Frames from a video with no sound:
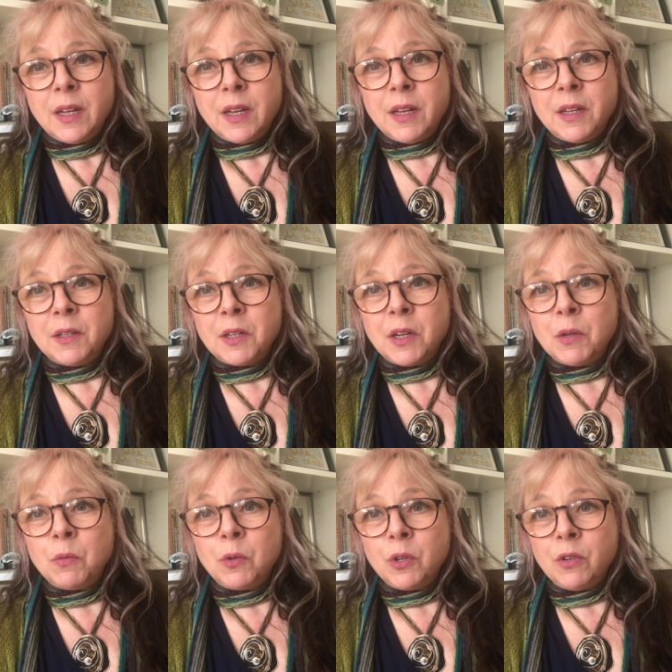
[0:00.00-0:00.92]
And
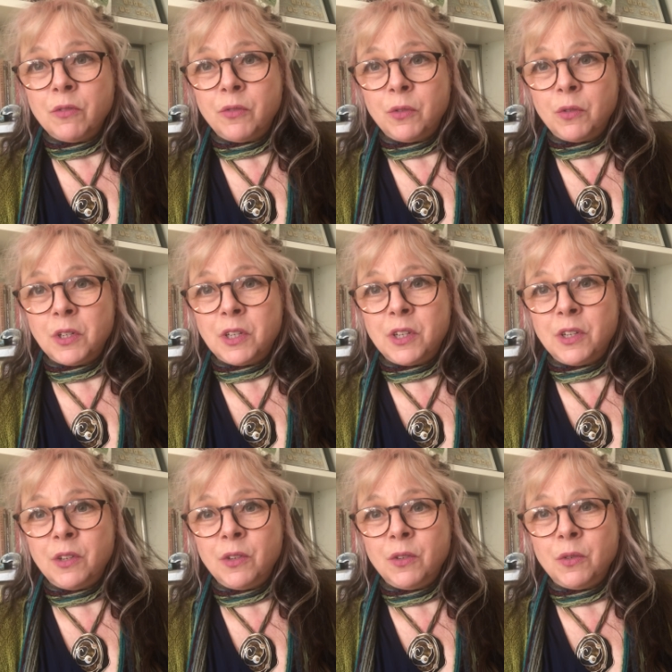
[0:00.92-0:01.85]
I will look forward
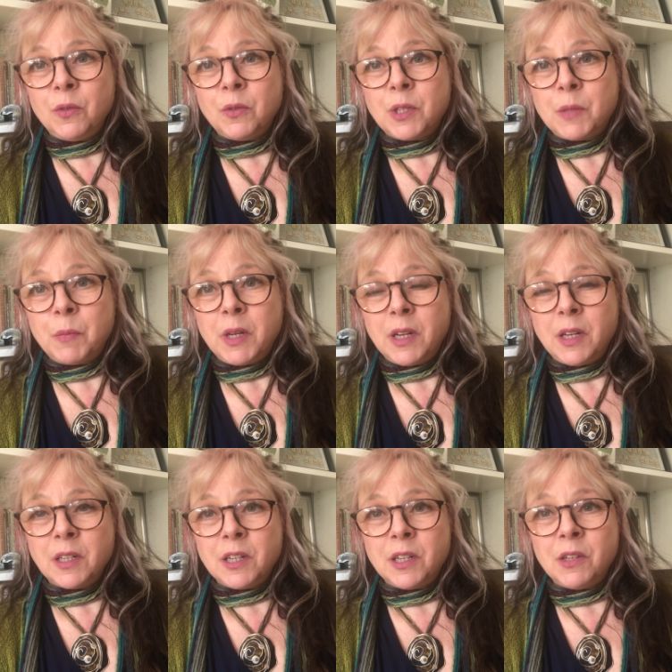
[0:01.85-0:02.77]
to
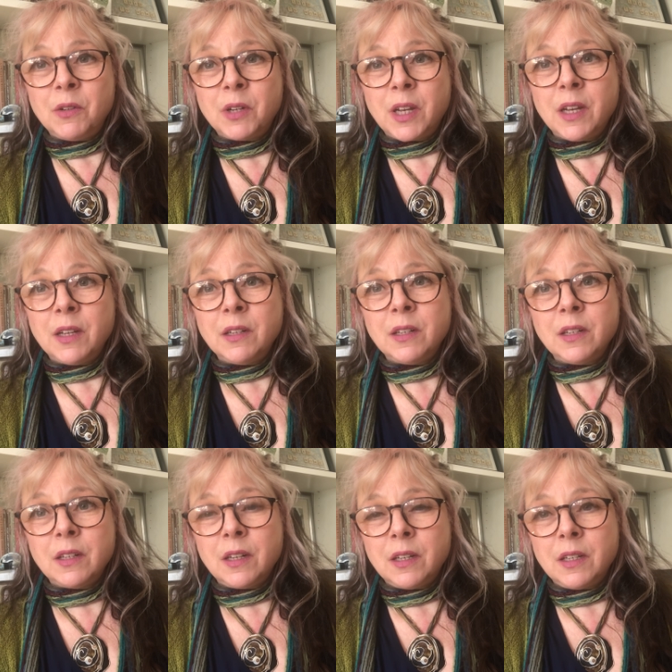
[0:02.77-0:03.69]
speaking to you
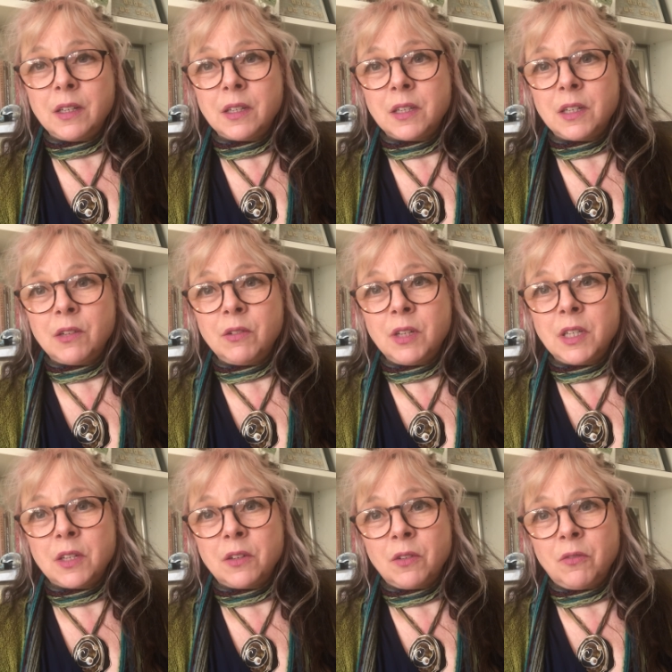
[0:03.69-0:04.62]
again in the
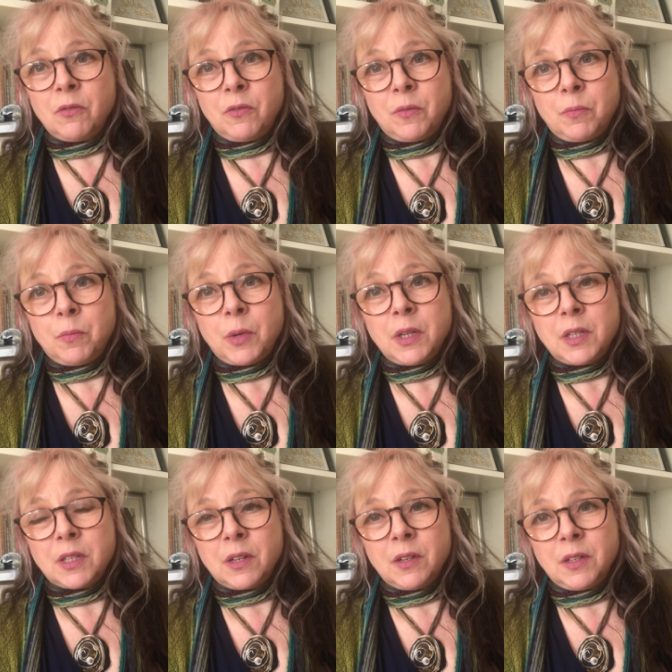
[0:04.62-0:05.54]
series of
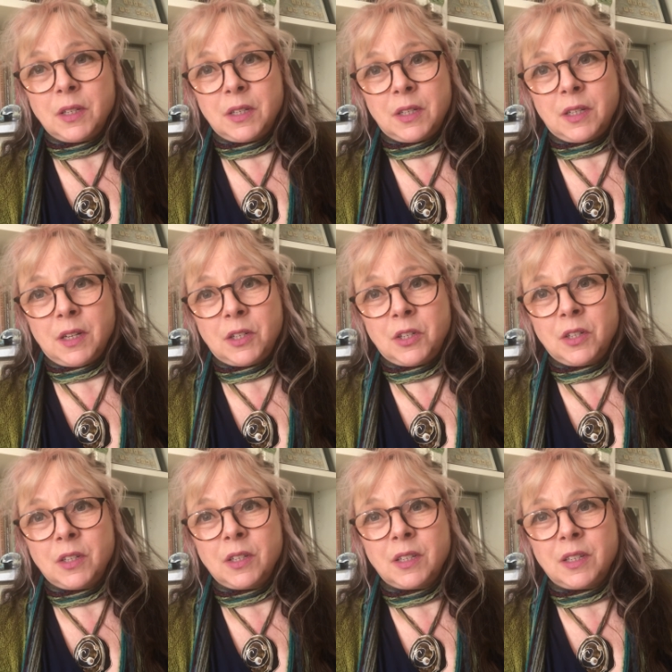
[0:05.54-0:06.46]
bite-sized
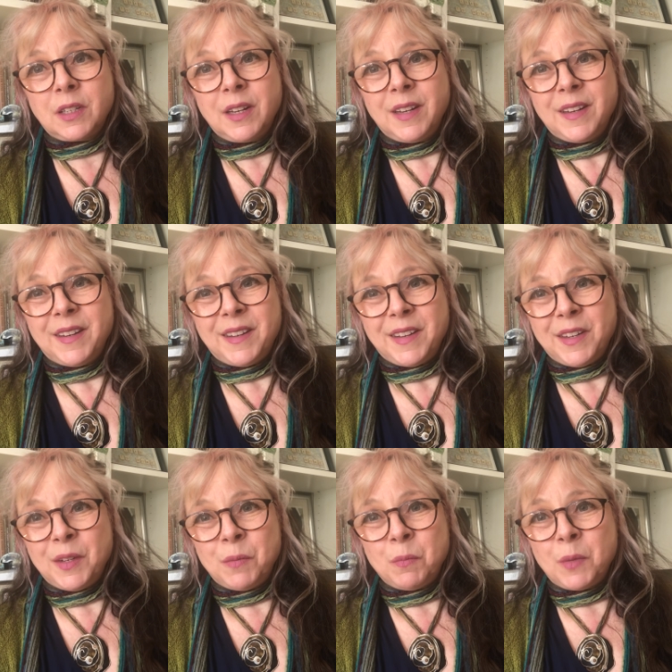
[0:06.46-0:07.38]
sessions.
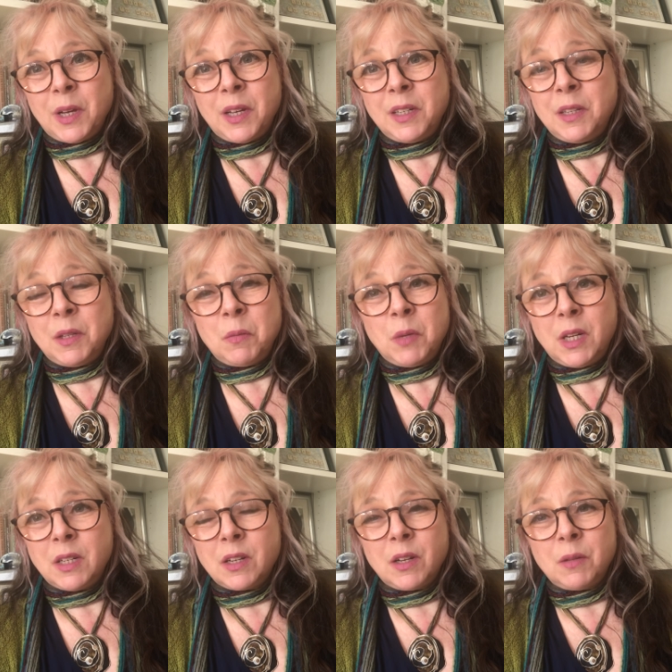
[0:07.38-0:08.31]
Um, and in the
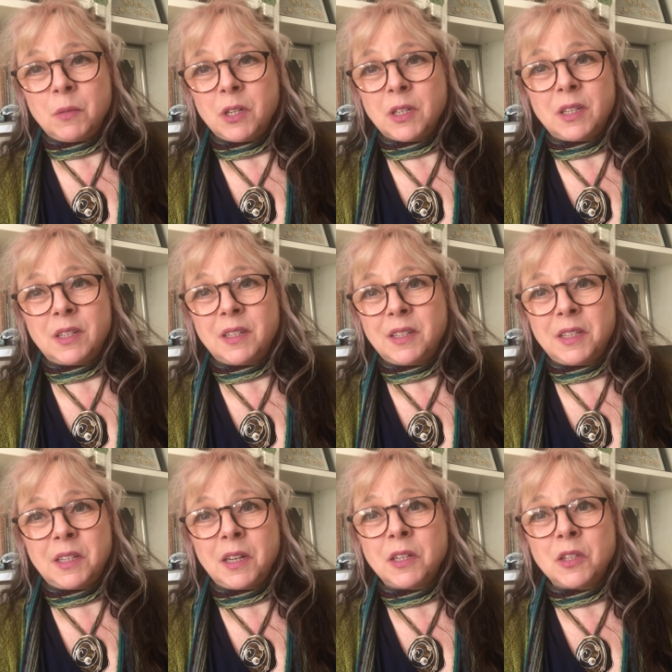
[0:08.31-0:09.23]
meantime, just
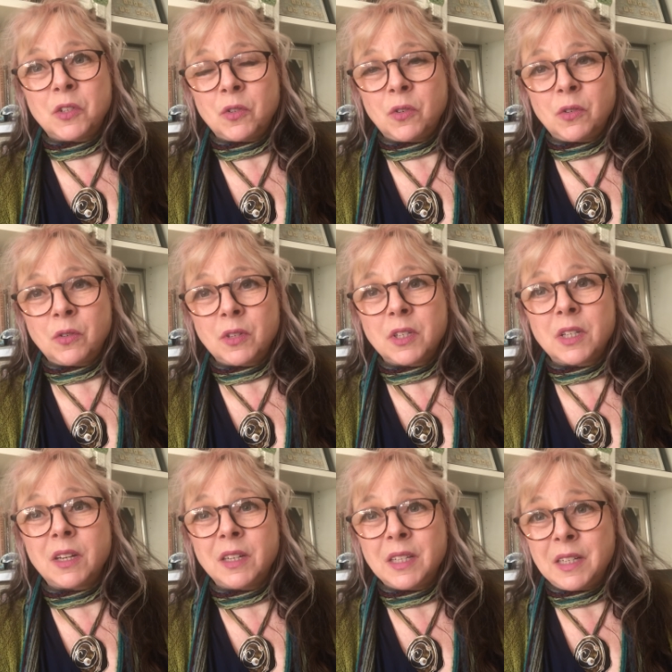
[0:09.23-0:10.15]
stay strong,
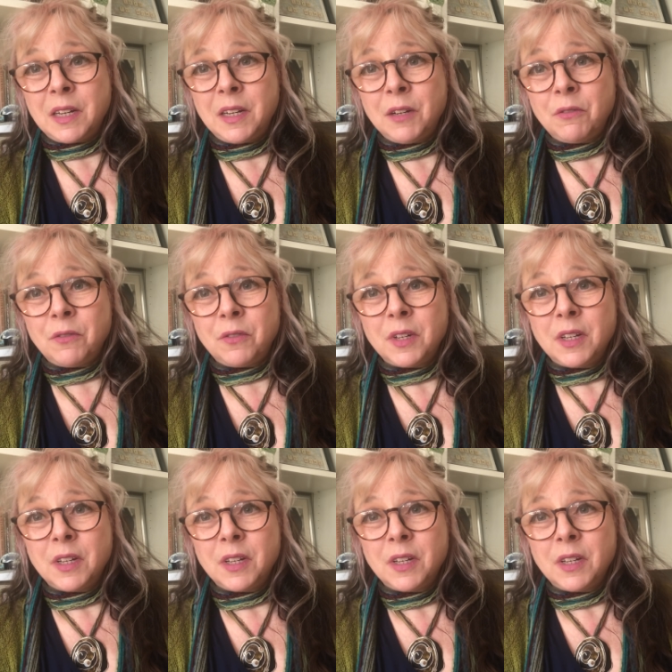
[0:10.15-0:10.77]
stay safe,